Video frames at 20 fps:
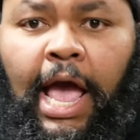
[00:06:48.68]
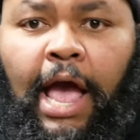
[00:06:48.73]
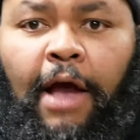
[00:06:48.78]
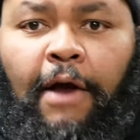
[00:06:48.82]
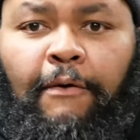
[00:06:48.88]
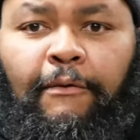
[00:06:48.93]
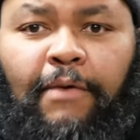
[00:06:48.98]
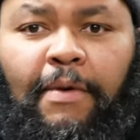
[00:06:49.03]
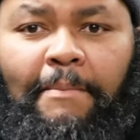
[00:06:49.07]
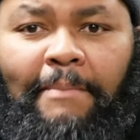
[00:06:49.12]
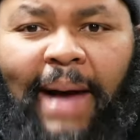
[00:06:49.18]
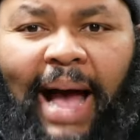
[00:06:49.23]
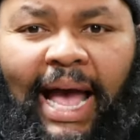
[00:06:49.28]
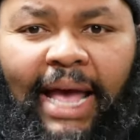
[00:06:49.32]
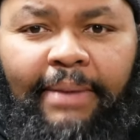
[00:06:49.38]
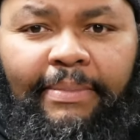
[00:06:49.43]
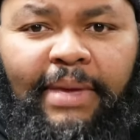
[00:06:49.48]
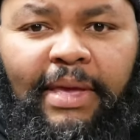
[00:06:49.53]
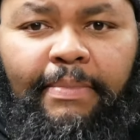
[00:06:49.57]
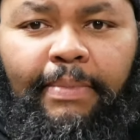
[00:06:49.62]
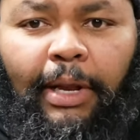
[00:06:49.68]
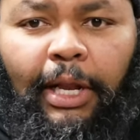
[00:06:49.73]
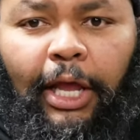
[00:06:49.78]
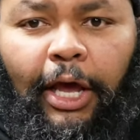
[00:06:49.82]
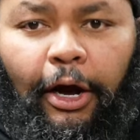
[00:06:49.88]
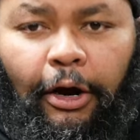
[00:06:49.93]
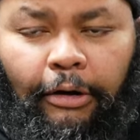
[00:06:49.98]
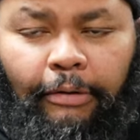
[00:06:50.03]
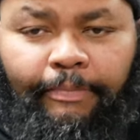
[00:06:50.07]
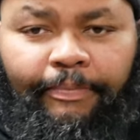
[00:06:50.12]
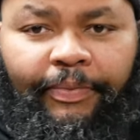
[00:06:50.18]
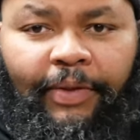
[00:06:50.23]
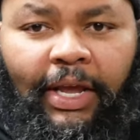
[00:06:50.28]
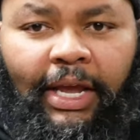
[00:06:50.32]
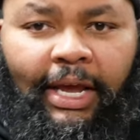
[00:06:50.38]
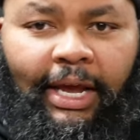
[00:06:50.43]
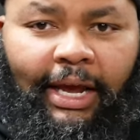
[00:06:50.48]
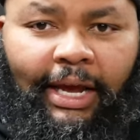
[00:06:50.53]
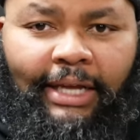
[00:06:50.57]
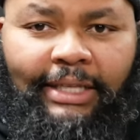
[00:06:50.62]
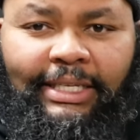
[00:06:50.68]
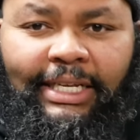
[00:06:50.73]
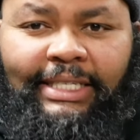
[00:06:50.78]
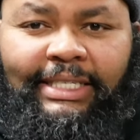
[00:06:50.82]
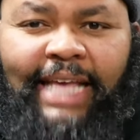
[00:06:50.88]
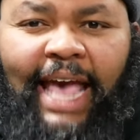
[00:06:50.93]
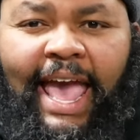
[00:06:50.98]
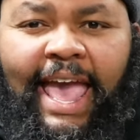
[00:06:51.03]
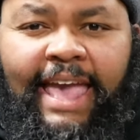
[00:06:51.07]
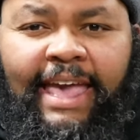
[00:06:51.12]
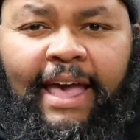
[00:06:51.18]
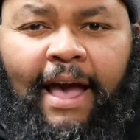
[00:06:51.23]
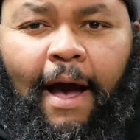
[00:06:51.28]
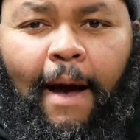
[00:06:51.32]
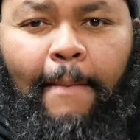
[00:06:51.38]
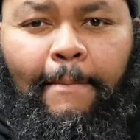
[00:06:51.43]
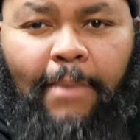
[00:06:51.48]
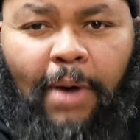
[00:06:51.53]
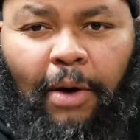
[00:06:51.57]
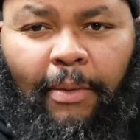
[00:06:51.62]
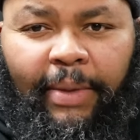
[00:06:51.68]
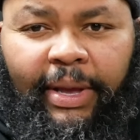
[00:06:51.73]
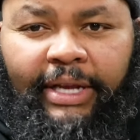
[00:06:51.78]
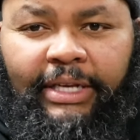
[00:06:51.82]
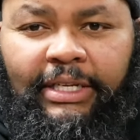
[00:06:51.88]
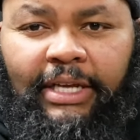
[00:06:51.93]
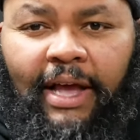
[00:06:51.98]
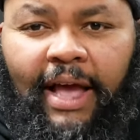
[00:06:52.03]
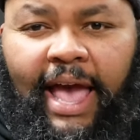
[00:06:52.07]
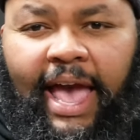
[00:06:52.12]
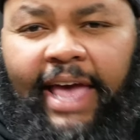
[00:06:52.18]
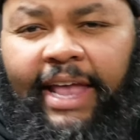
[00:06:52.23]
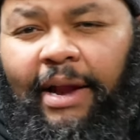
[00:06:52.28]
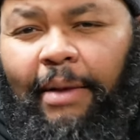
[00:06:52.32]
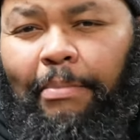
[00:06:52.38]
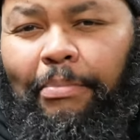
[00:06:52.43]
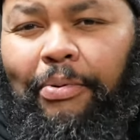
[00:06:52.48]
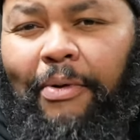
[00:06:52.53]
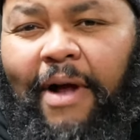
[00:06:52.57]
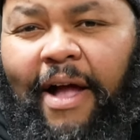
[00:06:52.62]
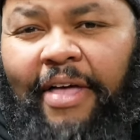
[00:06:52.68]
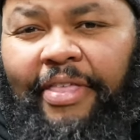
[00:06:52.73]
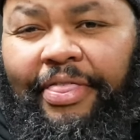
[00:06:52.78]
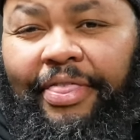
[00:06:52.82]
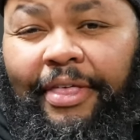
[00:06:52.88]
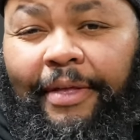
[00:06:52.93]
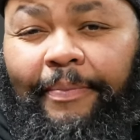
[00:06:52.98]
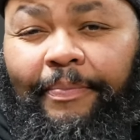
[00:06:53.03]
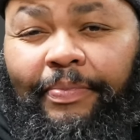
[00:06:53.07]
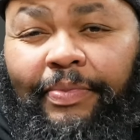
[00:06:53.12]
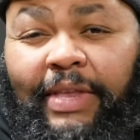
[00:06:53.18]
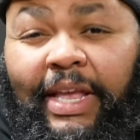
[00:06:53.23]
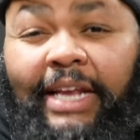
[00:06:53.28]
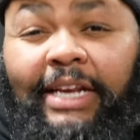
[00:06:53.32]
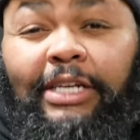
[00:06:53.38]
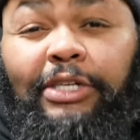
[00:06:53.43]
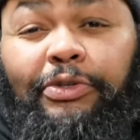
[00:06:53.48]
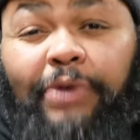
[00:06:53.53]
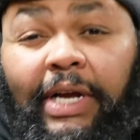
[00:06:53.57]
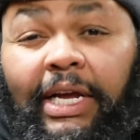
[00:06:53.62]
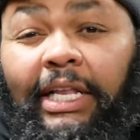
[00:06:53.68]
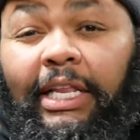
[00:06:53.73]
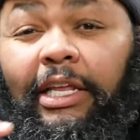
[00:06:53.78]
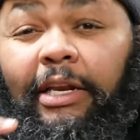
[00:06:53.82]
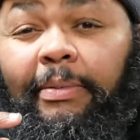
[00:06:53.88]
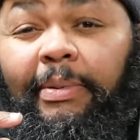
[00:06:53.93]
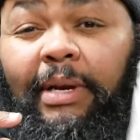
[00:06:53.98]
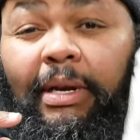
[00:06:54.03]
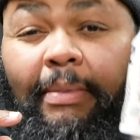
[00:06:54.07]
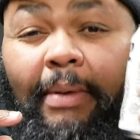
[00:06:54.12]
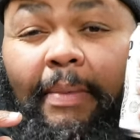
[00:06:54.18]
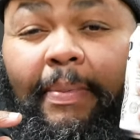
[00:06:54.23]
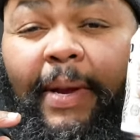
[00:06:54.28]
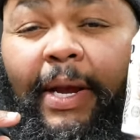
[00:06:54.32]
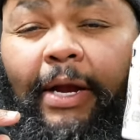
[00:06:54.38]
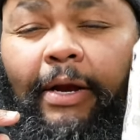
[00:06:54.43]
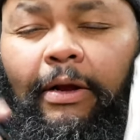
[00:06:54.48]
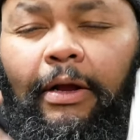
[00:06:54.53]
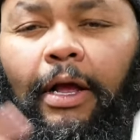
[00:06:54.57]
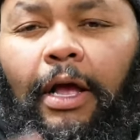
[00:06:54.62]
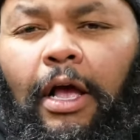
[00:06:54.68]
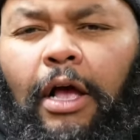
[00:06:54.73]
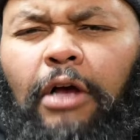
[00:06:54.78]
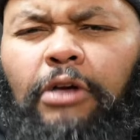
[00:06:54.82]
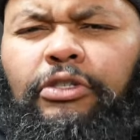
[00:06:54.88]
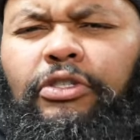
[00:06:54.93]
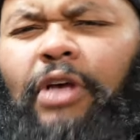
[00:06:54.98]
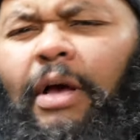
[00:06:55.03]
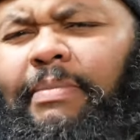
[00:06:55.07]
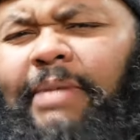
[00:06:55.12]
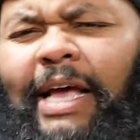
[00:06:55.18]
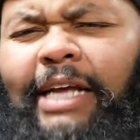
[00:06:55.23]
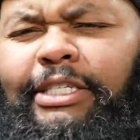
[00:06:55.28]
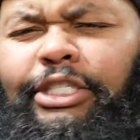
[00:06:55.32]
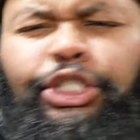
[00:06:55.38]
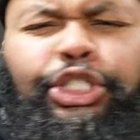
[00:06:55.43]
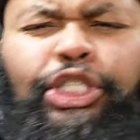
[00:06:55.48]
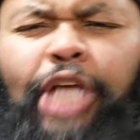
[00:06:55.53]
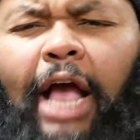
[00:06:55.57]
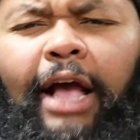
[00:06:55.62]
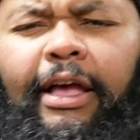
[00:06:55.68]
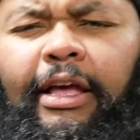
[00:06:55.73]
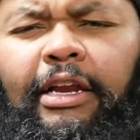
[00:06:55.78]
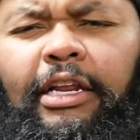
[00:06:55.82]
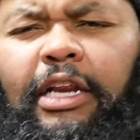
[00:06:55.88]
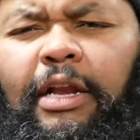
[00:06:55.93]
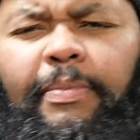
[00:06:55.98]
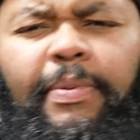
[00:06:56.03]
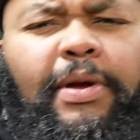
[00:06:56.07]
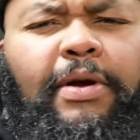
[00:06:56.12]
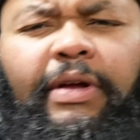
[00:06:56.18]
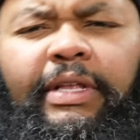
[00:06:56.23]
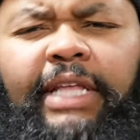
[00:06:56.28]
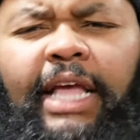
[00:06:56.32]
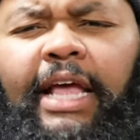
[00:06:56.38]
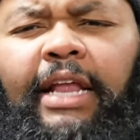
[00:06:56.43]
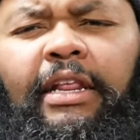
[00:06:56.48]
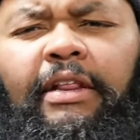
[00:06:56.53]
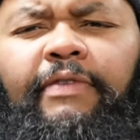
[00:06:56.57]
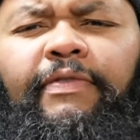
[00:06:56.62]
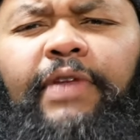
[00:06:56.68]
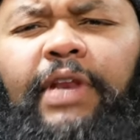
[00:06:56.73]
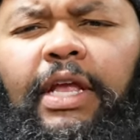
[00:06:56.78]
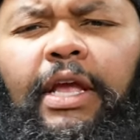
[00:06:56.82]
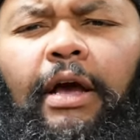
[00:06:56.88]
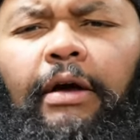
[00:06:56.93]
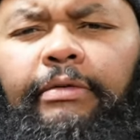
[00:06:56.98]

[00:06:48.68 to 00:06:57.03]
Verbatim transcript: Remind me below to take a moment and a breath and to drink a little bit of a beer so I'm not shotgunning the beer at the end of the video.